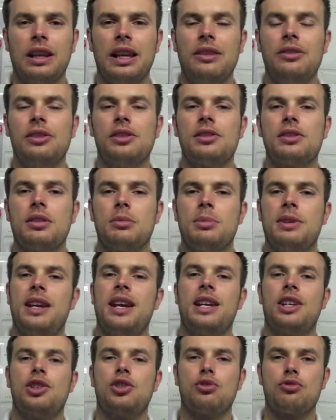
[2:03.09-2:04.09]
levels to be
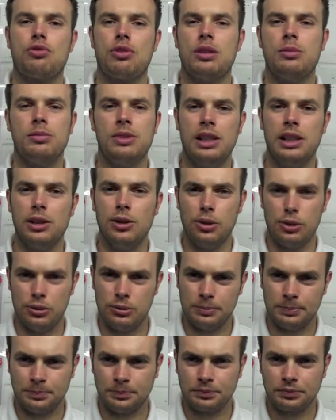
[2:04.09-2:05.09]
extremely low.
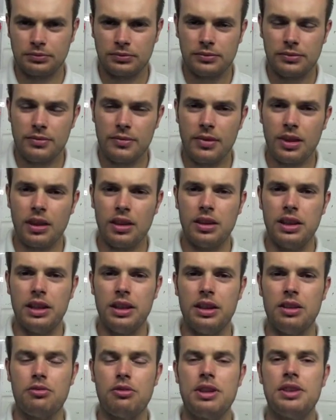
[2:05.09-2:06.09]

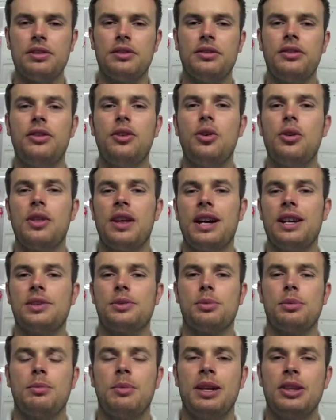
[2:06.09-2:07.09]
The reason for that, as
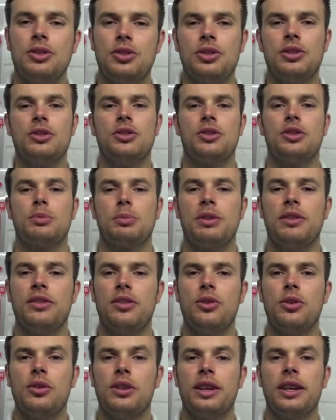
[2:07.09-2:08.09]
we mentioned just
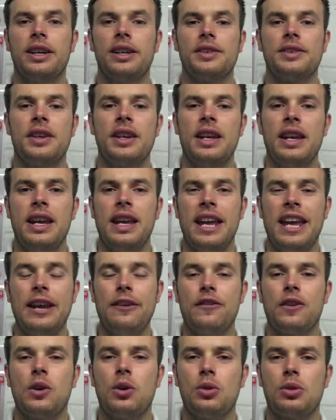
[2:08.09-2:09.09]
before there, is
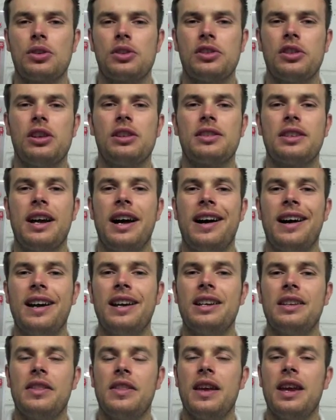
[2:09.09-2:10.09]
if cortisol is
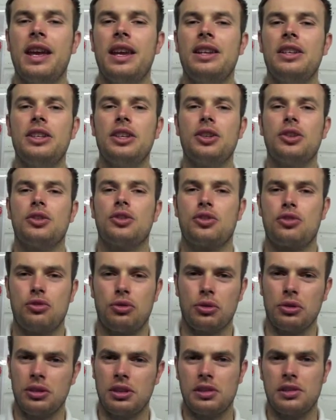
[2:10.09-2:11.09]
high, then you're going to
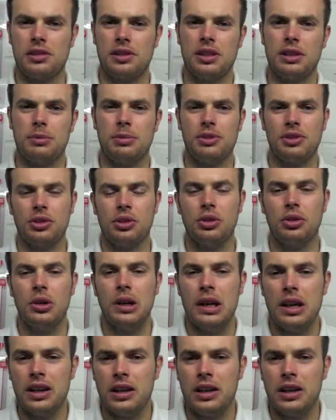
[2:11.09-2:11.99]
struggle to sleep. So